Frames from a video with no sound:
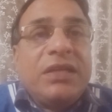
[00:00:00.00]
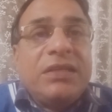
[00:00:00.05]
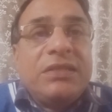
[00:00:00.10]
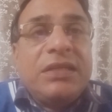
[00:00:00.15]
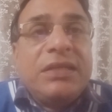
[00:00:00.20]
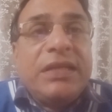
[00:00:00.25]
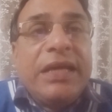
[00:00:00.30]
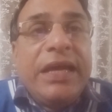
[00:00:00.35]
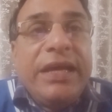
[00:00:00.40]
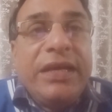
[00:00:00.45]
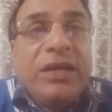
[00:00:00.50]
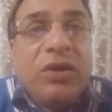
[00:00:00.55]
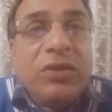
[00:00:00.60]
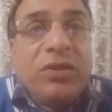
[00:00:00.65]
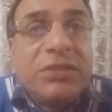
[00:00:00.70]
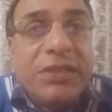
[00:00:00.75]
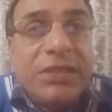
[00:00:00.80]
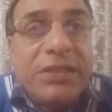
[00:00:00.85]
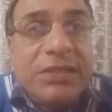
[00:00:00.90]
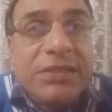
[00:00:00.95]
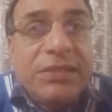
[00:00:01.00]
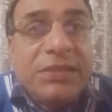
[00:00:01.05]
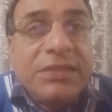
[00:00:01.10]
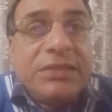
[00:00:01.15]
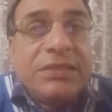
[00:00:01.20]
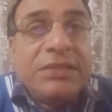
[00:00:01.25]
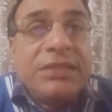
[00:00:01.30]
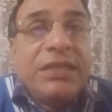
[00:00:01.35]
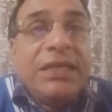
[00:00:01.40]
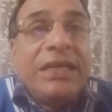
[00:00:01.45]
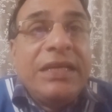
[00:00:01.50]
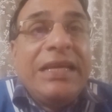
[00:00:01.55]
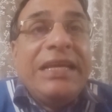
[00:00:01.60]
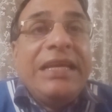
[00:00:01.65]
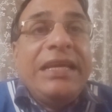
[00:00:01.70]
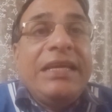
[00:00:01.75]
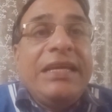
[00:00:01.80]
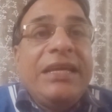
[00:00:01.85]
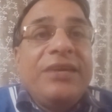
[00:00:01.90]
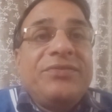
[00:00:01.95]
the diagnosis,
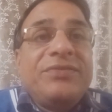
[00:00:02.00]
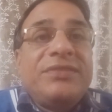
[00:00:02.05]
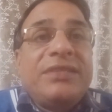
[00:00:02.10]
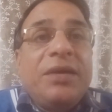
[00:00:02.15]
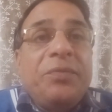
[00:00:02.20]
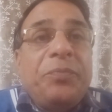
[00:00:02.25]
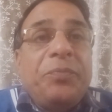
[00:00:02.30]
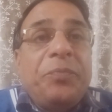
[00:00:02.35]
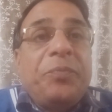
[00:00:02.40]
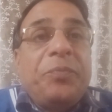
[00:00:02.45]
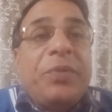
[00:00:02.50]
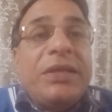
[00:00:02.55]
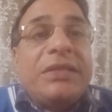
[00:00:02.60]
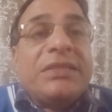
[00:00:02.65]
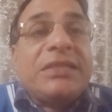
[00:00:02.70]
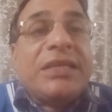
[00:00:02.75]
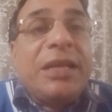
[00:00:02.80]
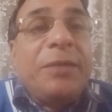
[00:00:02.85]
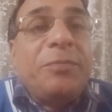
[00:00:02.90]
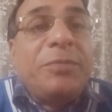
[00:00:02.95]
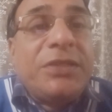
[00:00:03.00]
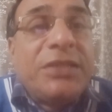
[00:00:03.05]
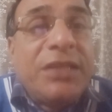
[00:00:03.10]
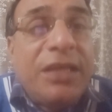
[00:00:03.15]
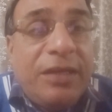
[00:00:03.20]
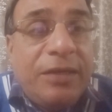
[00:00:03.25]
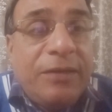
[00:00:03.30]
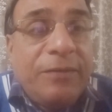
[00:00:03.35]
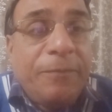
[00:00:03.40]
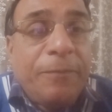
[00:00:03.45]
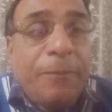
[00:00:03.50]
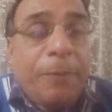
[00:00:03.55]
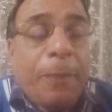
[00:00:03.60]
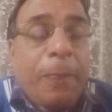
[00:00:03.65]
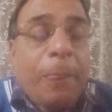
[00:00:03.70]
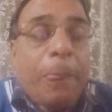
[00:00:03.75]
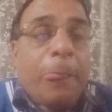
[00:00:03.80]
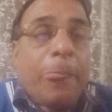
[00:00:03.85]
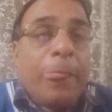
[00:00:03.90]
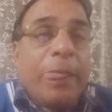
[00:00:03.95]
he gives a prescription
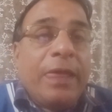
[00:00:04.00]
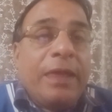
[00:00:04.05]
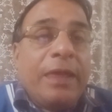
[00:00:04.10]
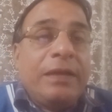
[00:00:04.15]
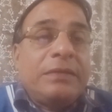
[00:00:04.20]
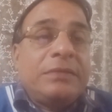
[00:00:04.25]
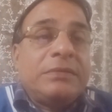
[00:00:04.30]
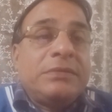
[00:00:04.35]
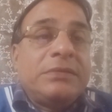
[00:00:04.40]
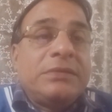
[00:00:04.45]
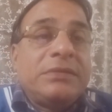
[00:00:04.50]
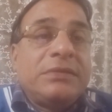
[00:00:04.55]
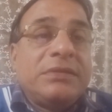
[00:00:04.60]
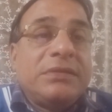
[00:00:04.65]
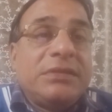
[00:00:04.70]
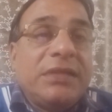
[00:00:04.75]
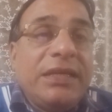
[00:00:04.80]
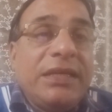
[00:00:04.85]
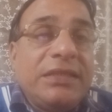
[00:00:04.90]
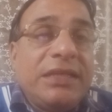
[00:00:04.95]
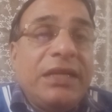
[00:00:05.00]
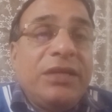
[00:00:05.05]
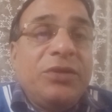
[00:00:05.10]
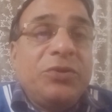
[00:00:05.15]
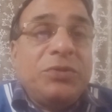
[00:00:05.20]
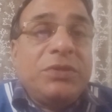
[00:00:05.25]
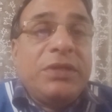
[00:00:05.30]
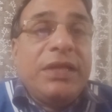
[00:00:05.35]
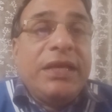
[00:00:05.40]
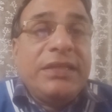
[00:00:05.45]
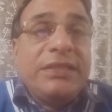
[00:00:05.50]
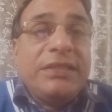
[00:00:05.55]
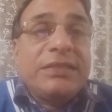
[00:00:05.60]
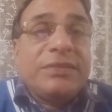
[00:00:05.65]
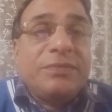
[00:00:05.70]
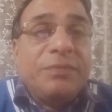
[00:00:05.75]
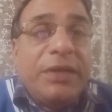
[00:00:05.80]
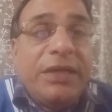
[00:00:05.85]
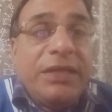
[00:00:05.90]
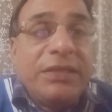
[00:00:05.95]
saying that you take
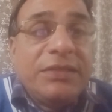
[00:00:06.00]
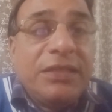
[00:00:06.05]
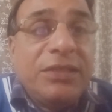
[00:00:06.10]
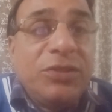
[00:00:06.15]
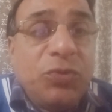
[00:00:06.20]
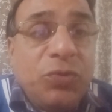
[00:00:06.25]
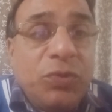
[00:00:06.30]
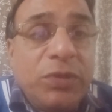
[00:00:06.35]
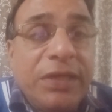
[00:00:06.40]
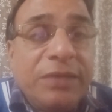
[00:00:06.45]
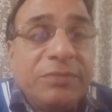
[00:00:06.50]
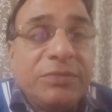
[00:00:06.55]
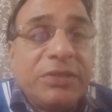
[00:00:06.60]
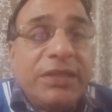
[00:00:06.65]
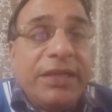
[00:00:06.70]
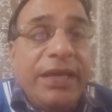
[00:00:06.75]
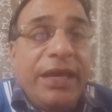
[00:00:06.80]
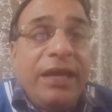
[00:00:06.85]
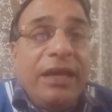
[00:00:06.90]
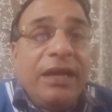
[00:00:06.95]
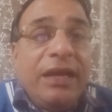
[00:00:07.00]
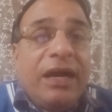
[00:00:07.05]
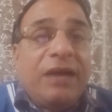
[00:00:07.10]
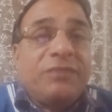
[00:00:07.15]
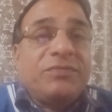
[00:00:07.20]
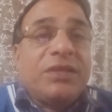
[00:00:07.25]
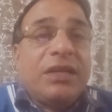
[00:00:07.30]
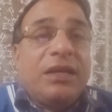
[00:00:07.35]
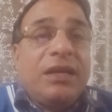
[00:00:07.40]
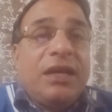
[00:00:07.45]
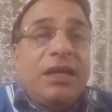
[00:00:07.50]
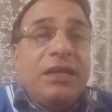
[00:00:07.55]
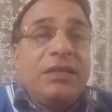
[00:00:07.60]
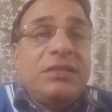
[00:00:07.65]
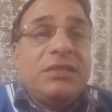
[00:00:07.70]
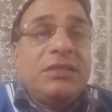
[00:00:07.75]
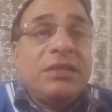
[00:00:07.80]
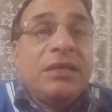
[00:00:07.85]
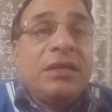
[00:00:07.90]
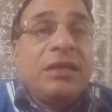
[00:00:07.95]
this medicine 2 times a day after
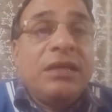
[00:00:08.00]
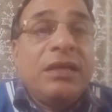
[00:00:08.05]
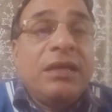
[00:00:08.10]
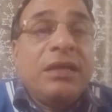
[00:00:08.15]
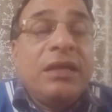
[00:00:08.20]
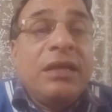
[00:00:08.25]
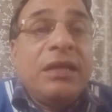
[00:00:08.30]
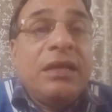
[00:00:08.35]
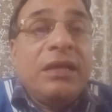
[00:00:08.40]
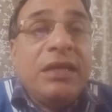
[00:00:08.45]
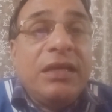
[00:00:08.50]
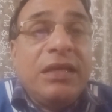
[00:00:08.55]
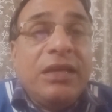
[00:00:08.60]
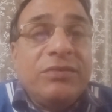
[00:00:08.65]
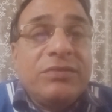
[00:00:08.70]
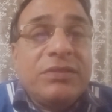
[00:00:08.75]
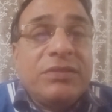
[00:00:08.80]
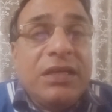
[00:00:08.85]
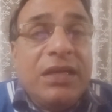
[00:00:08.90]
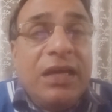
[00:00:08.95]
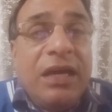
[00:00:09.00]
lunch. He gives a